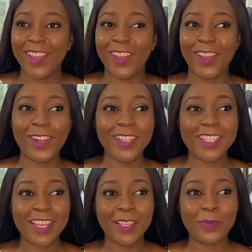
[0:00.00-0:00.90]
a lot of
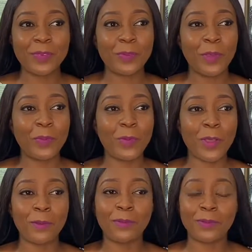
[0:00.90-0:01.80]
times people
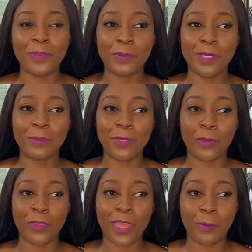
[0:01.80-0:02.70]
come to meet me
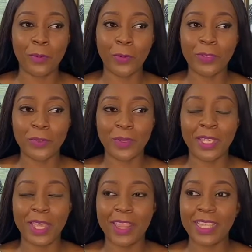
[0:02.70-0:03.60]
or they approach me
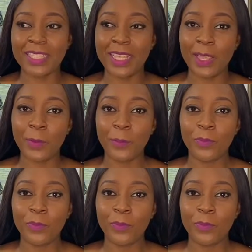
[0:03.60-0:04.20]
and they say,